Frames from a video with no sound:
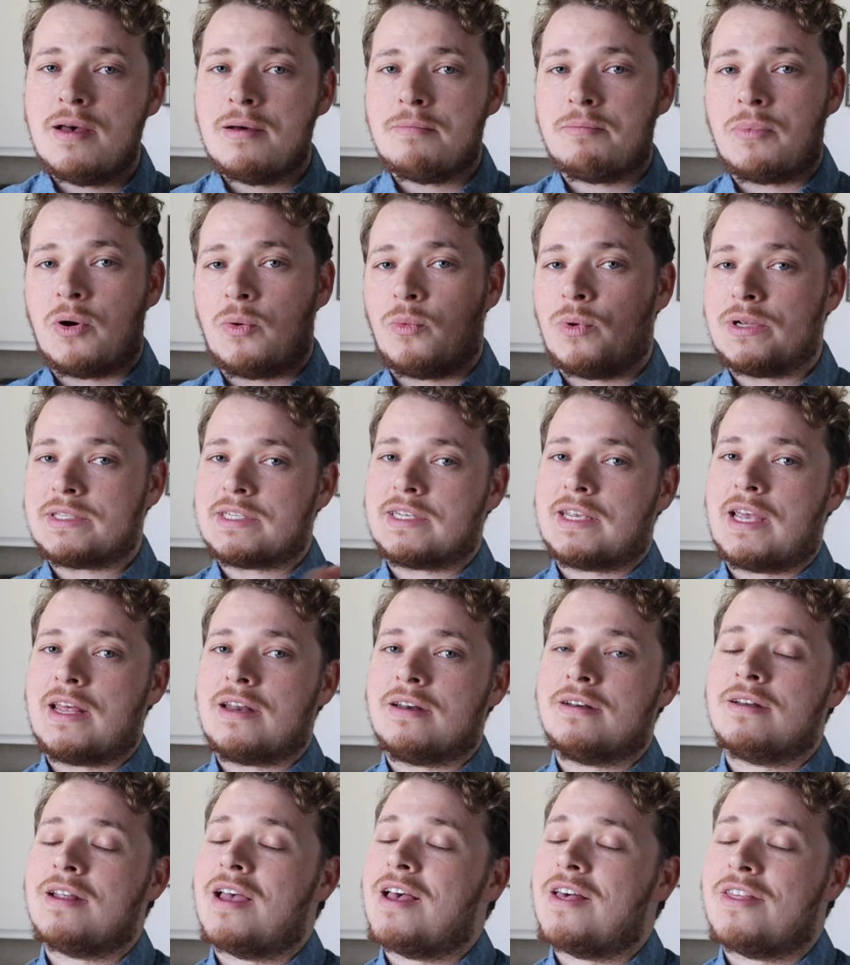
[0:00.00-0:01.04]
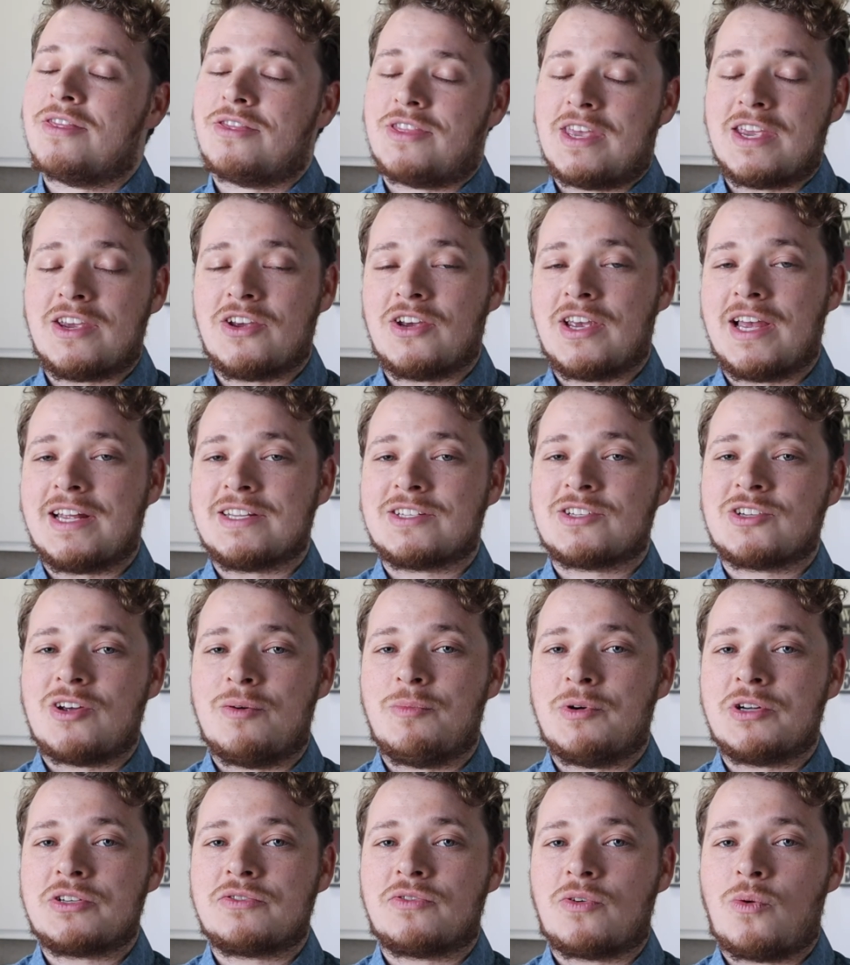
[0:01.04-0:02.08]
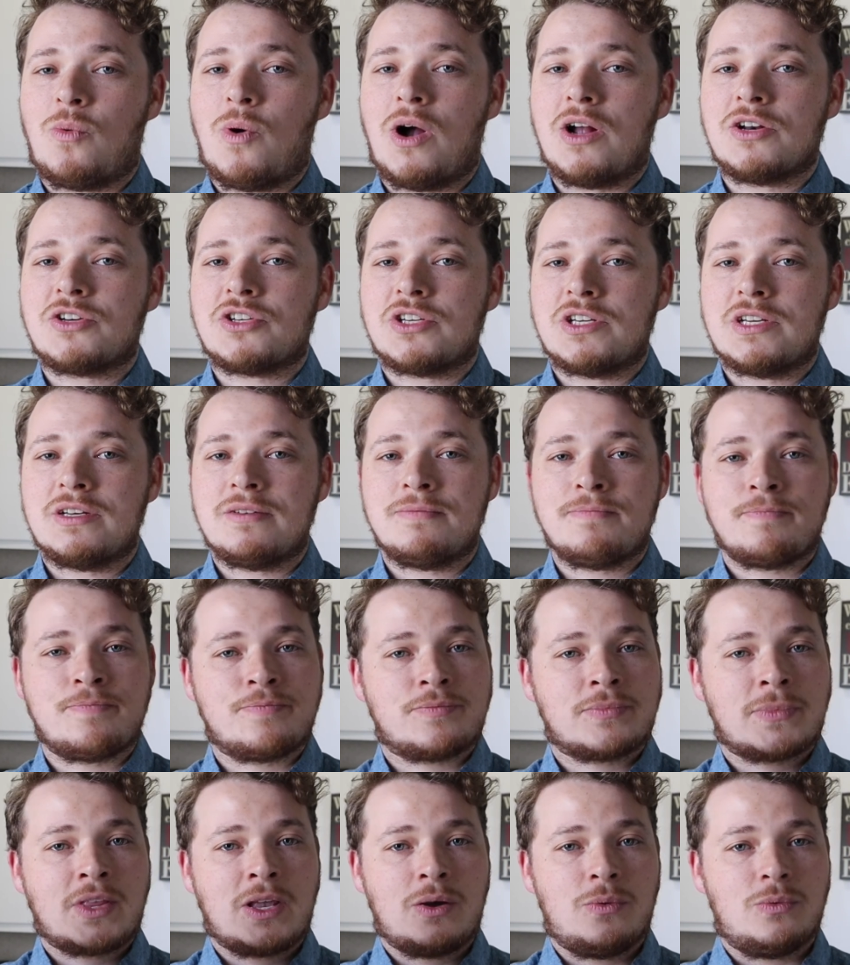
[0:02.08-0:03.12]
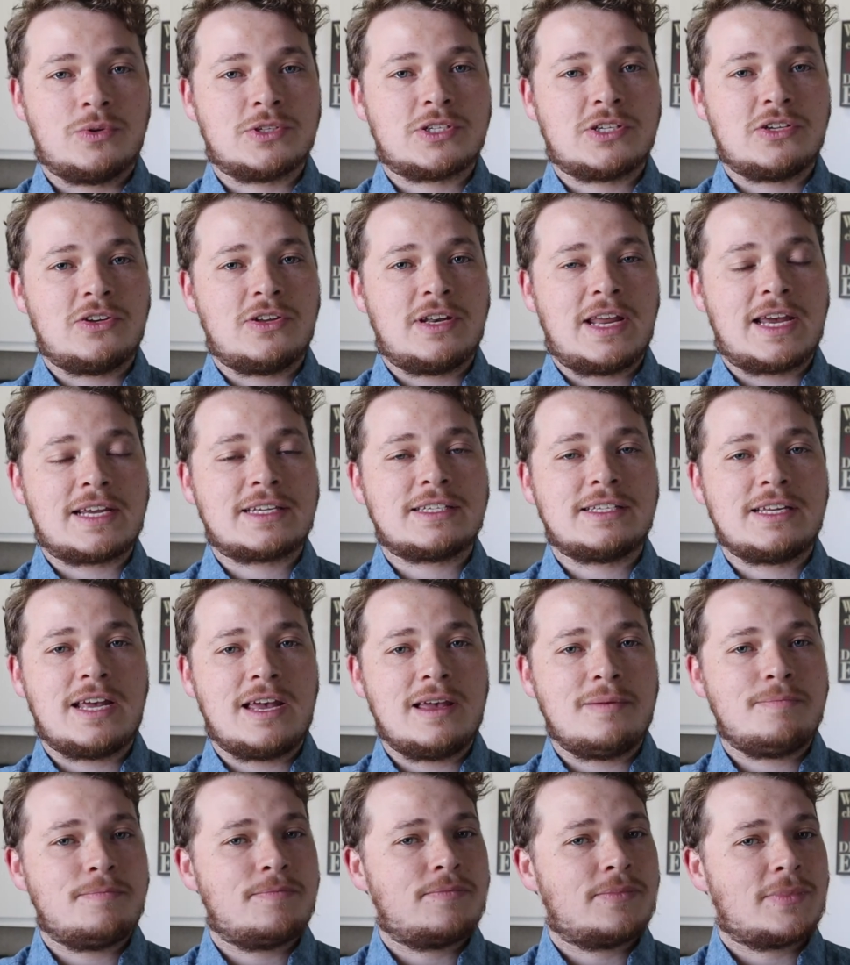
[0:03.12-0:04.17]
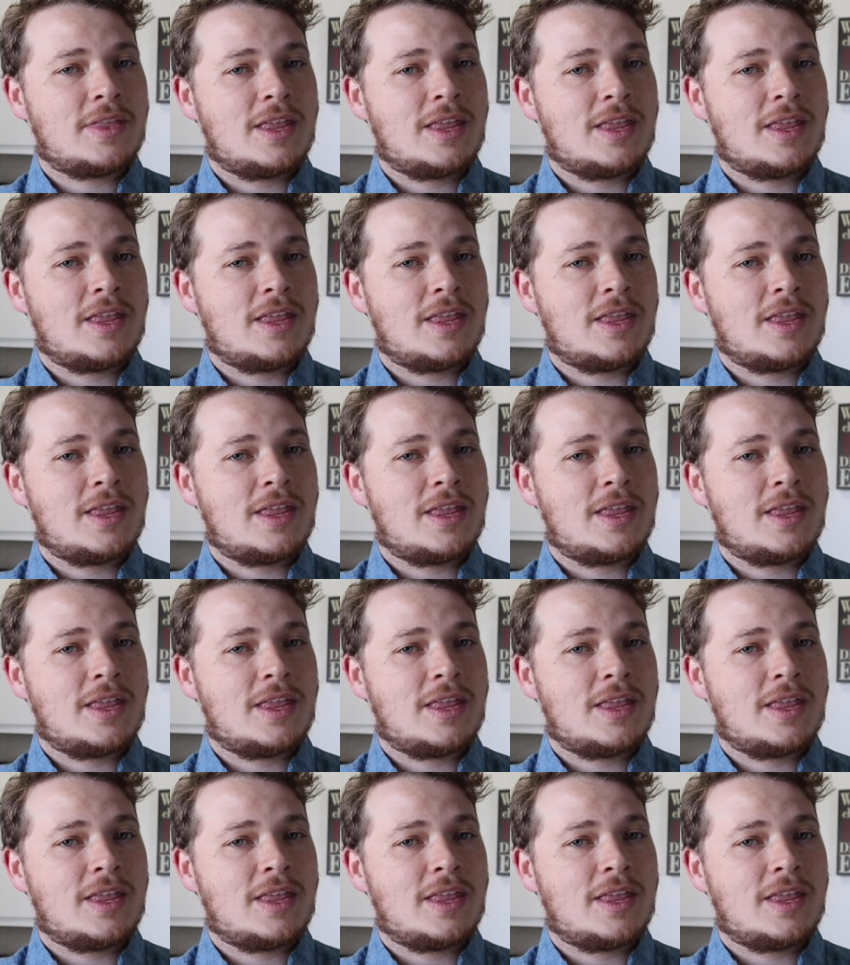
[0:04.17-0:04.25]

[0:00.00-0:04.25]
But once again, thank you guys so much for watching. We'll see you next time.